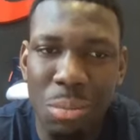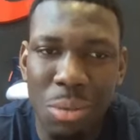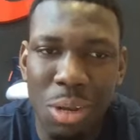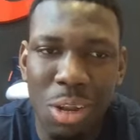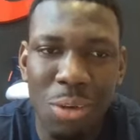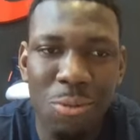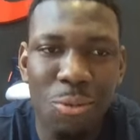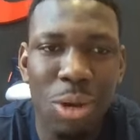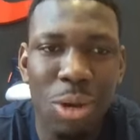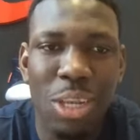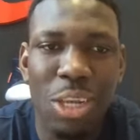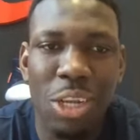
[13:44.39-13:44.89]
Love
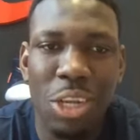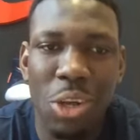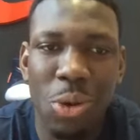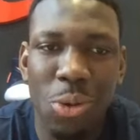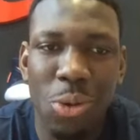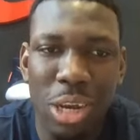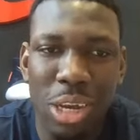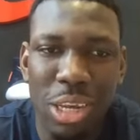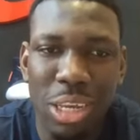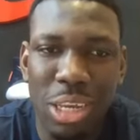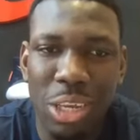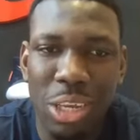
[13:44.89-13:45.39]
watching
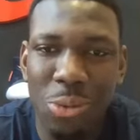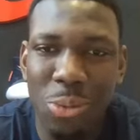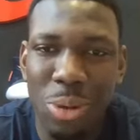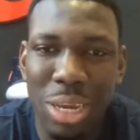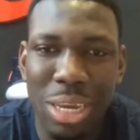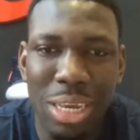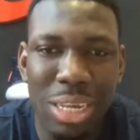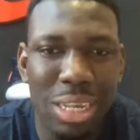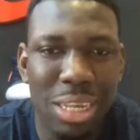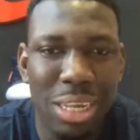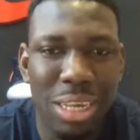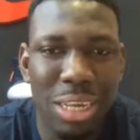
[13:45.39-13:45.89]
Jokic, the way
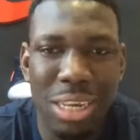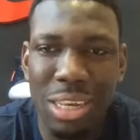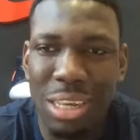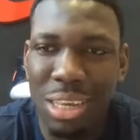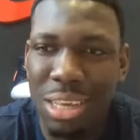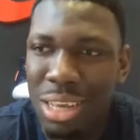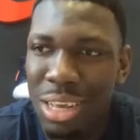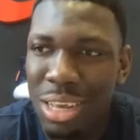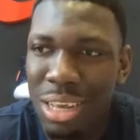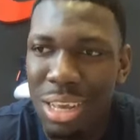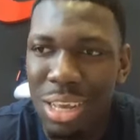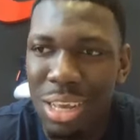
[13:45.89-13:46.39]
he's just,
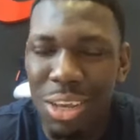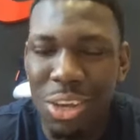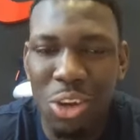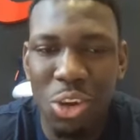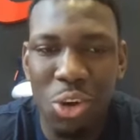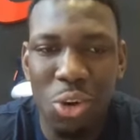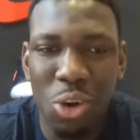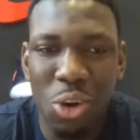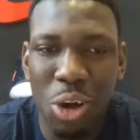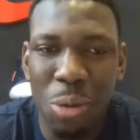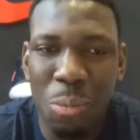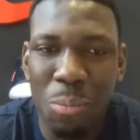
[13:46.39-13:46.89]
you
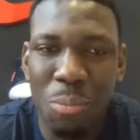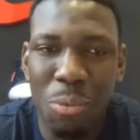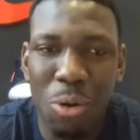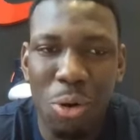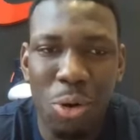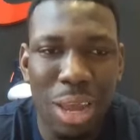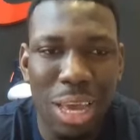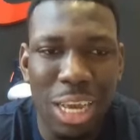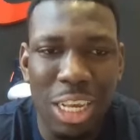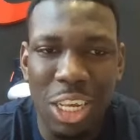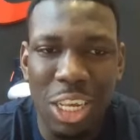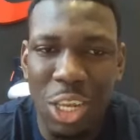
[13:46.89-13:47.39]
know,
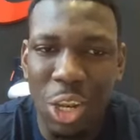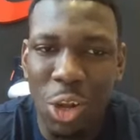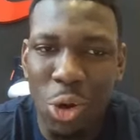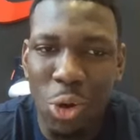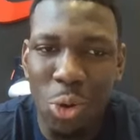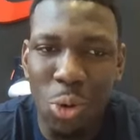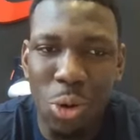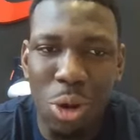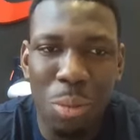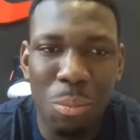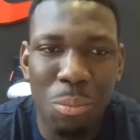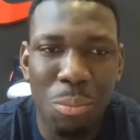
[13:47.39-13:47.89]
composed,
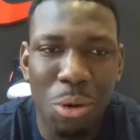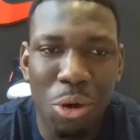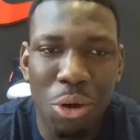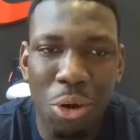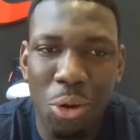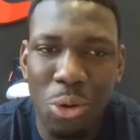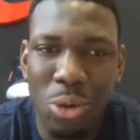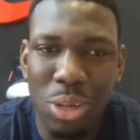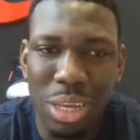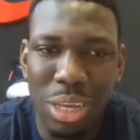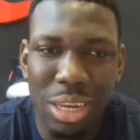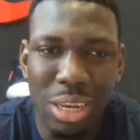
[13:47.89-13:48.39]

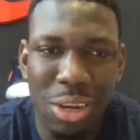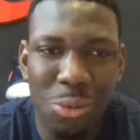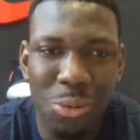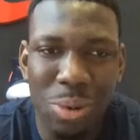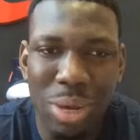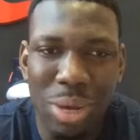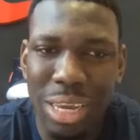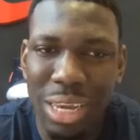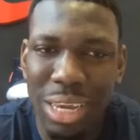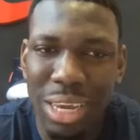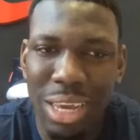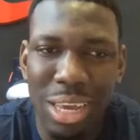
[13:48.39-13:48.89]
and the
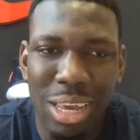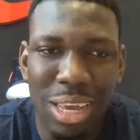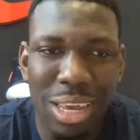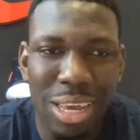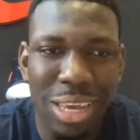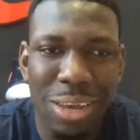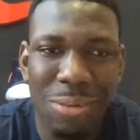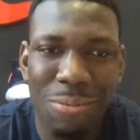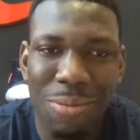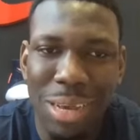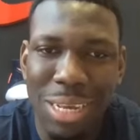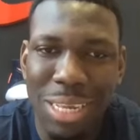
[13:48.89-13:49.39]
way
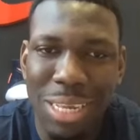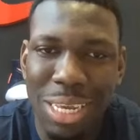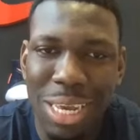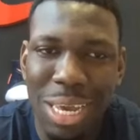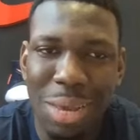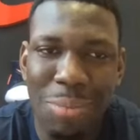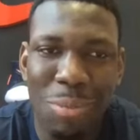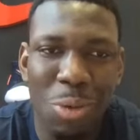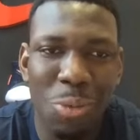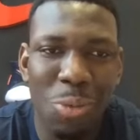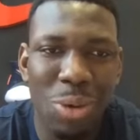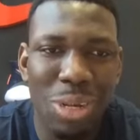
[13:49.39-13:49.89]
he affects the
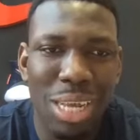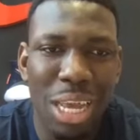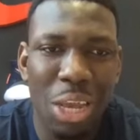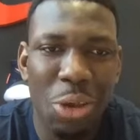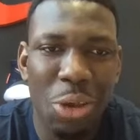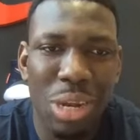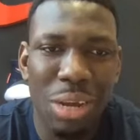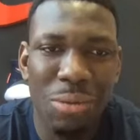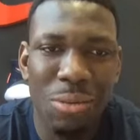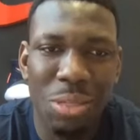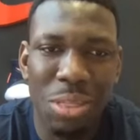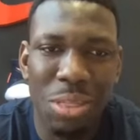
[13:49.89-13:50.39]
game in ways that you
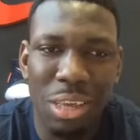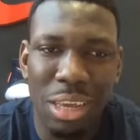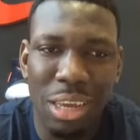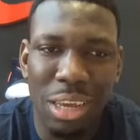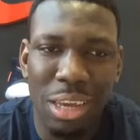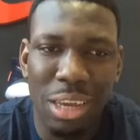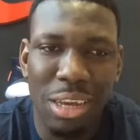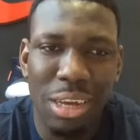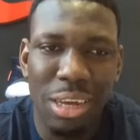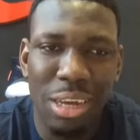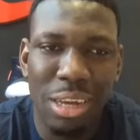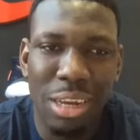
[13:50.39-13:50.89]
never think he
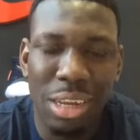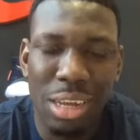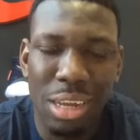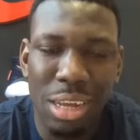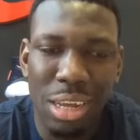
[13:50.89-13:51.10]
could.